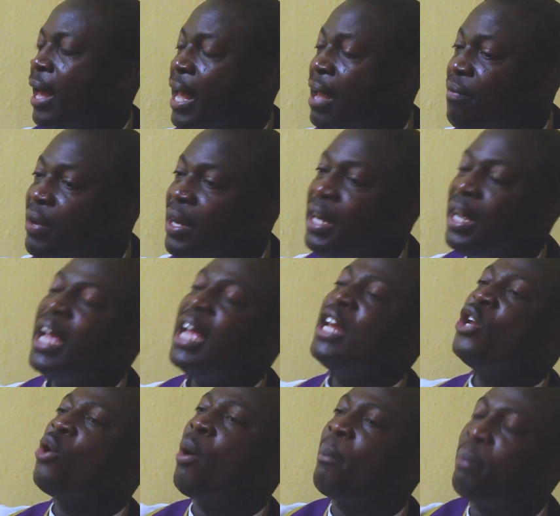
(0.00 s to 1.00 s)
even
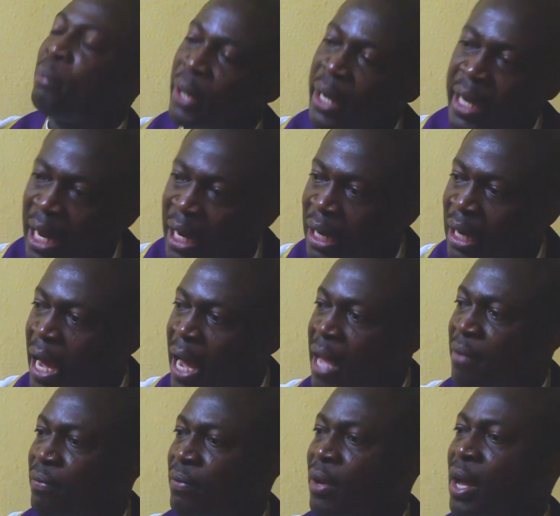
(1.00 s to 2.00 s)
in your prayer
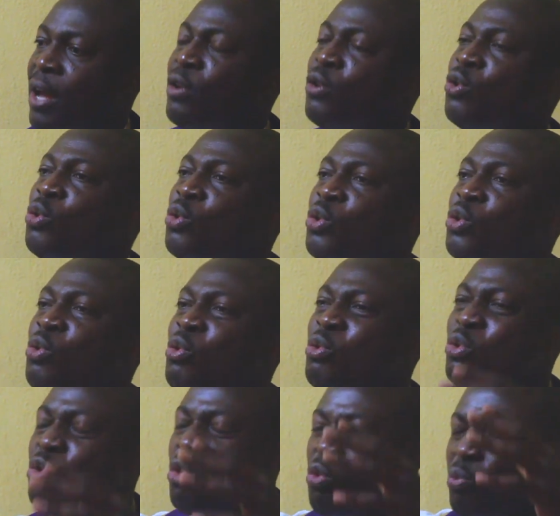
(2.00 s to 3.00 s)
life.
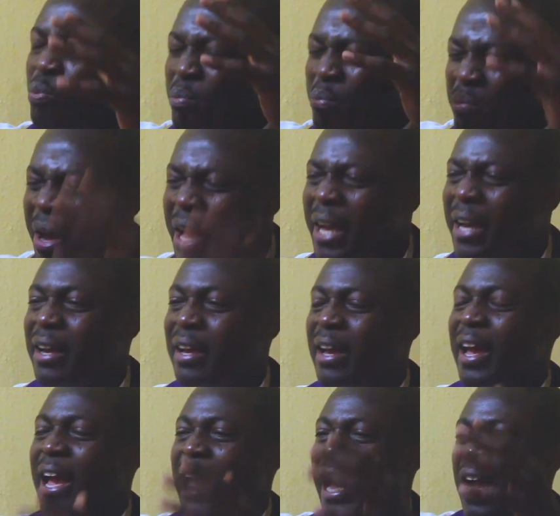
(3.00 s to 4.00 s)
You make
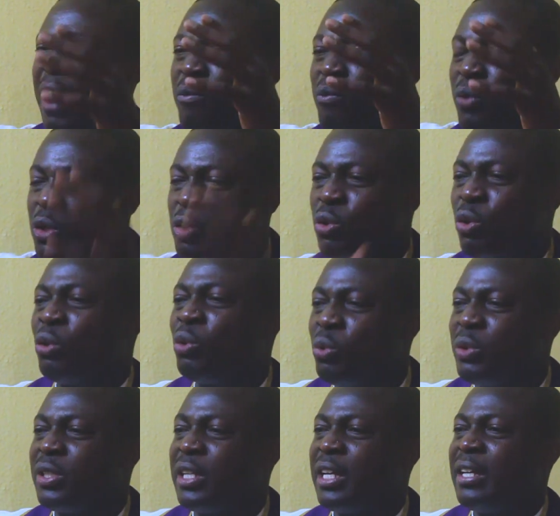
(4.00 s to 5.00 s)
a
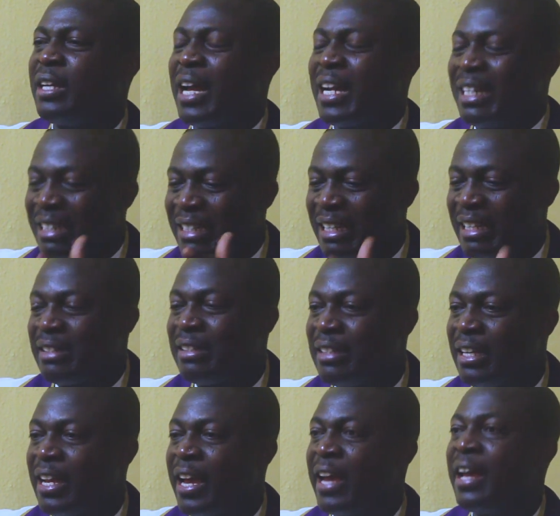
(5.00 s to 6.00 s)
resolution that this
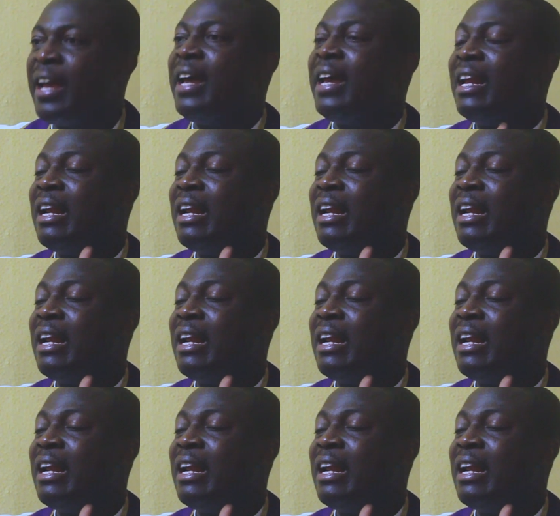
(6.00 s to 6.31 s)
year,